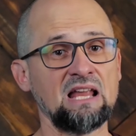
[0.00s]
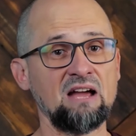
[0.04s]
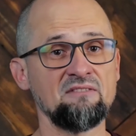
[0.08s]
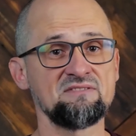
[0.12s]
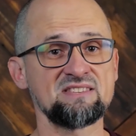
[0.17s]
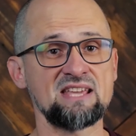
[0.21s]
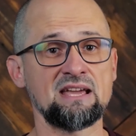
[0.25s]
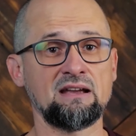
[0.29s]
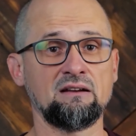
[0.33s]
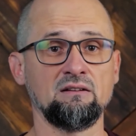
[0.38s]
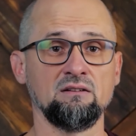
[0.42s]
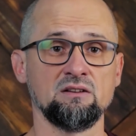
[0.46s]

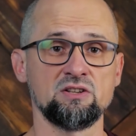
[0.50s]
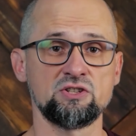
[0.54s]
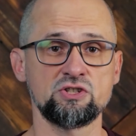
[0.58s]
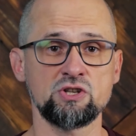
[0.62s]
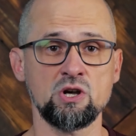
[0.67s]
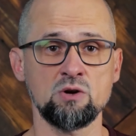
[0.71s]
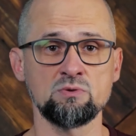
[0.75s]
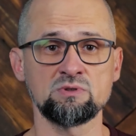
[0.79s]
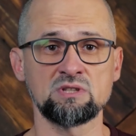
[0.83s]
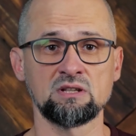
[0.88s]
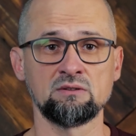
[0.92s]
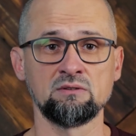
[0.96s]
lifecycle is
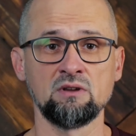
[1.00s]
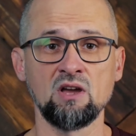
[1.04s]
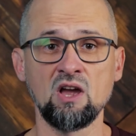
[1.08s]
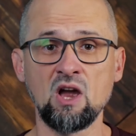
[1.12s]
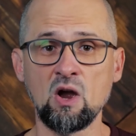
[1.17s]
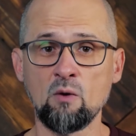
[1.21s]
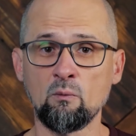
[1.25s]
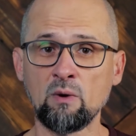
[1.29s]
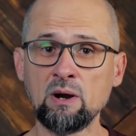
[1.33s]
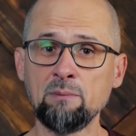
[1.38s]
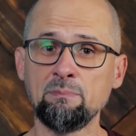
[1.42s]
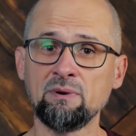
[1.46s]
chosen,
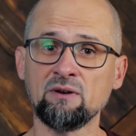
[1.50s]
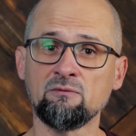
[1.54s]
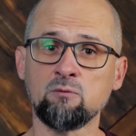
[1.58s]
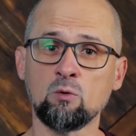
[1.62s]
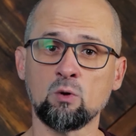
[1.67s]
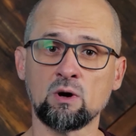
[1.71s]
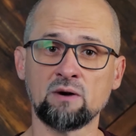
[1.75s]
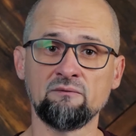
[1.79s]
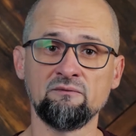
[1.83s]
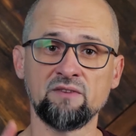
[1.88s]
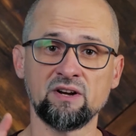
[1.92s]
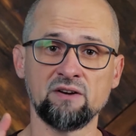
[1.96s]
we
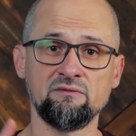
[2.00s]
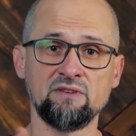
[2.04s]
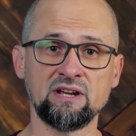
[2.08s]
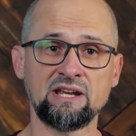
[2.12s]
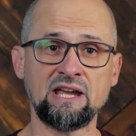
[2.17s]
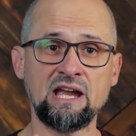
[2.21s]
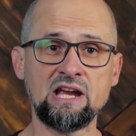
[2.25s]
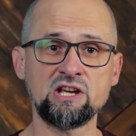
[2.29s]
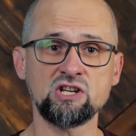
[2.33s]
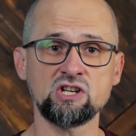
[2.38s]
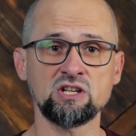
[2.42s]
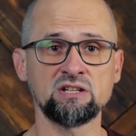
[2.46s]
perform
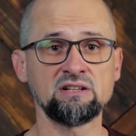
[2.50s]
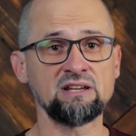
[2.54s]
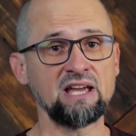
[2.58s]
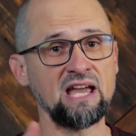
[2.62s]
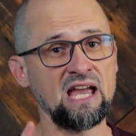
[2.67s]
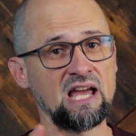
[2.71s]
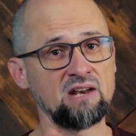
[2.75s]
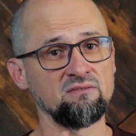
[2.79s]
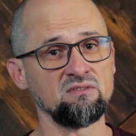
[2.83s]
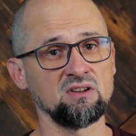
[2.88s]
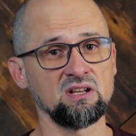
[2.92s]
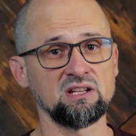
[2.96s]
verification
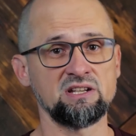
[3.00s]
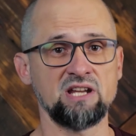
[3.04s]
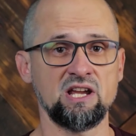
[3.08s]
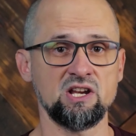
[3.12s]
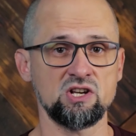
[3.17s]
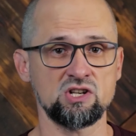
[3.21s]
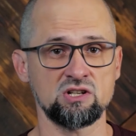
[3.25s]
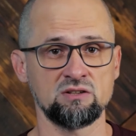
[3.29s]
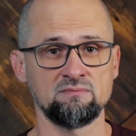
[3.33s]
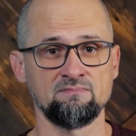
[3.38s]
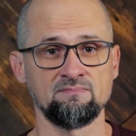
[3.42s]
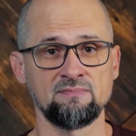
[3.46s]
and
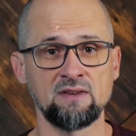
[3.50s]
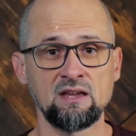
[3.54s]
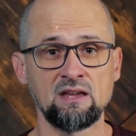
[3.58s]
validation.